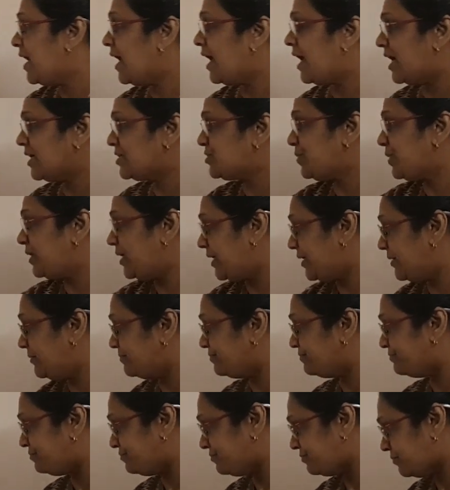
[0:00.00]

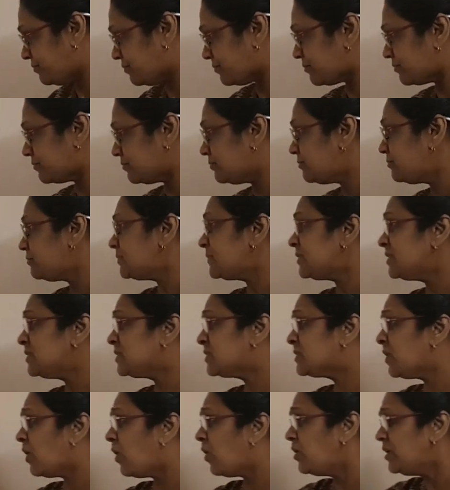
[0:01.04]
Actually,
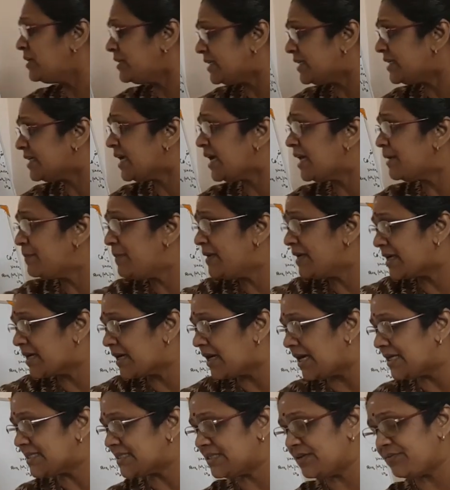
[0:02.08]
salt can be
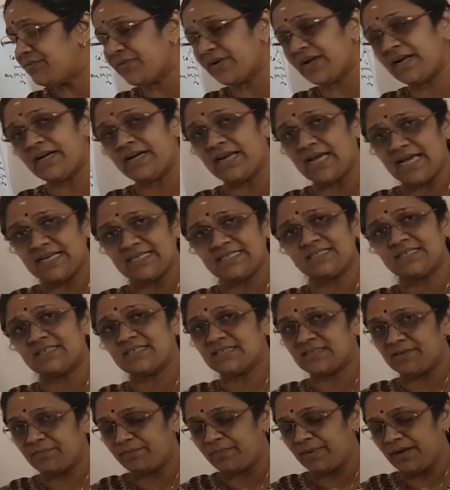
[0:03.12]
classified
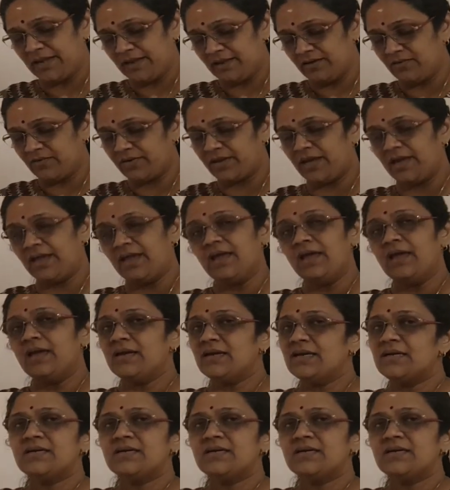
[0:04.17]
as simply, okay,